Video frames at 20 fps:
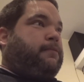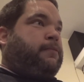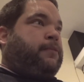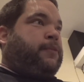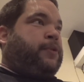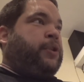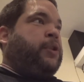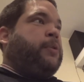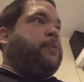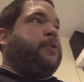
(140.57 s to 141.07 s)

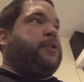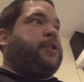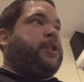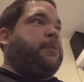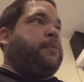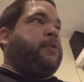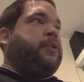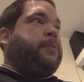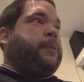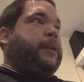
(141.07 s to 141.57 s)
do what
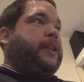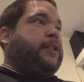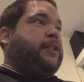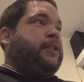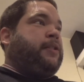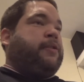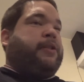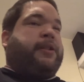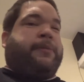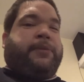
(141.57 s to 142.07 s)
she wanted me to
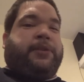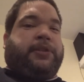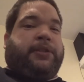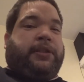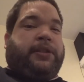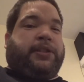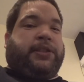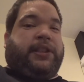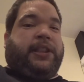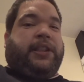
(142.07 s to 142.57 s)
do, I'm just
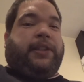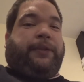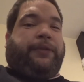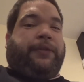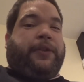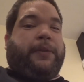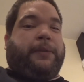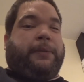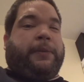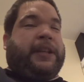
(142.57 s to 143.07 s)
going to stick the
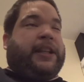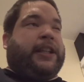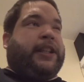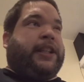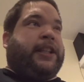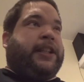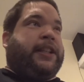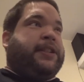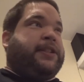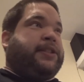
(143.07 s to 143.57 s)
front wheel
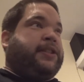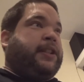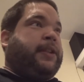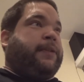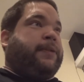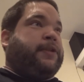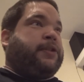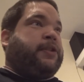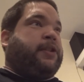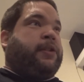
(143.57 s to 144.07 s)
in and see
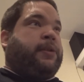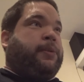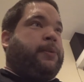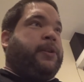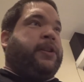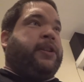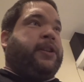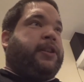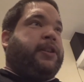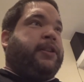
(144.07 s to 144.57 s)
if it's going to
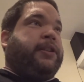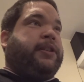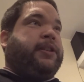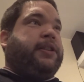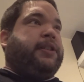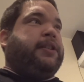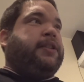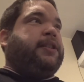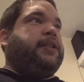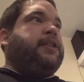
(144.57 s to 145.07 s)
work.
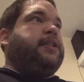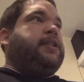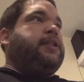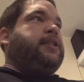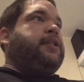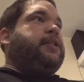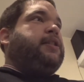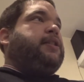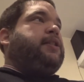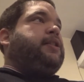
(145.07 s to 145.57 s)

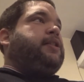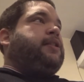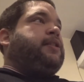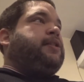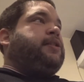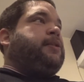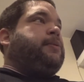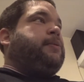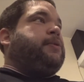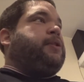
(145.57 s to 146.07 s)

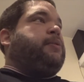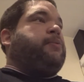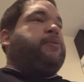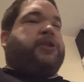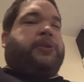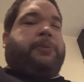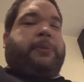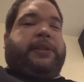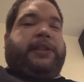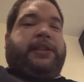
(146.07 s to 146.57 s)
Because what she
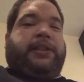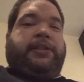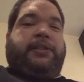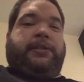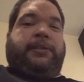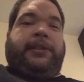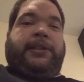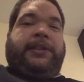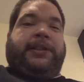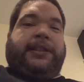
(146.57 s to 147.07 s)
wants me to do
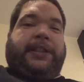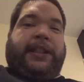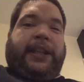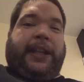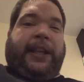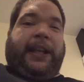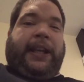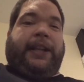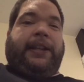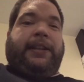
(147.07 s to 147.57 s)
is
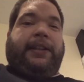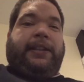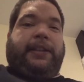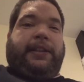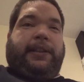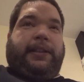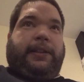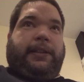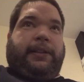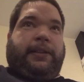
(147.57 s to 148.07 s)
take
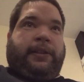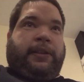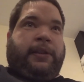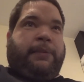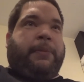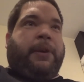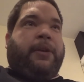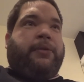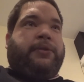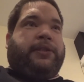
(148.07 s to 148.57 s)

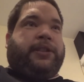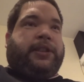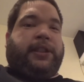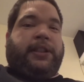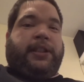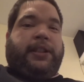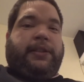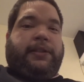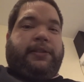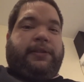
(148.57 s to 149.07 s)
the
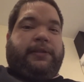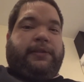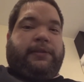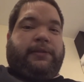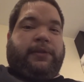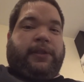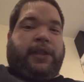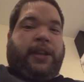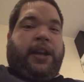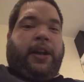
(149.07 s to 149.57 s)
motor,
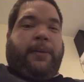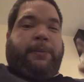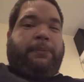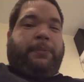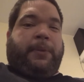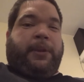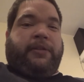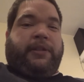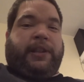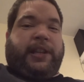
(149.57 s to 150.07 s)
the hub
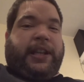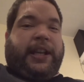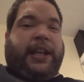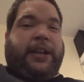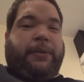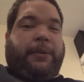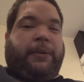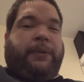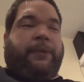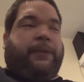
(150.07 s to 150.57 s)
motor,
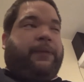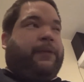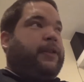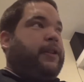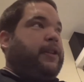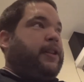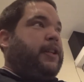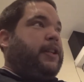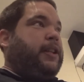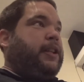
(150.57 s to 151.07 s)
out of
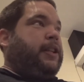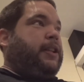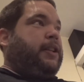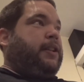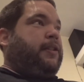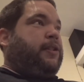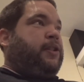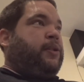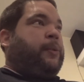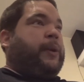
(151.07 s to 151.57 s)

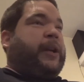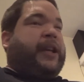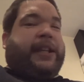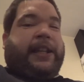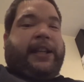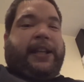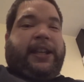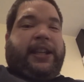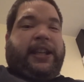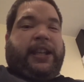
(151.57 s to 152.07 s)
the
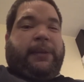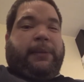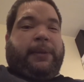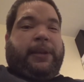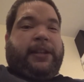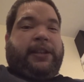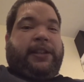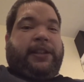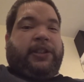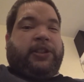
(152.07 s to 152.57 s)
wheel that came
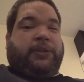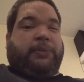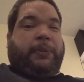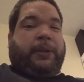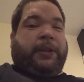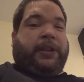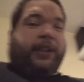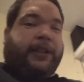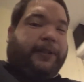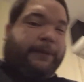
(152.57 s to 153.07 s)
out of this
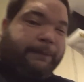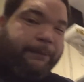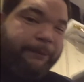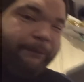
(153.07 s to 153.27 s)
bike.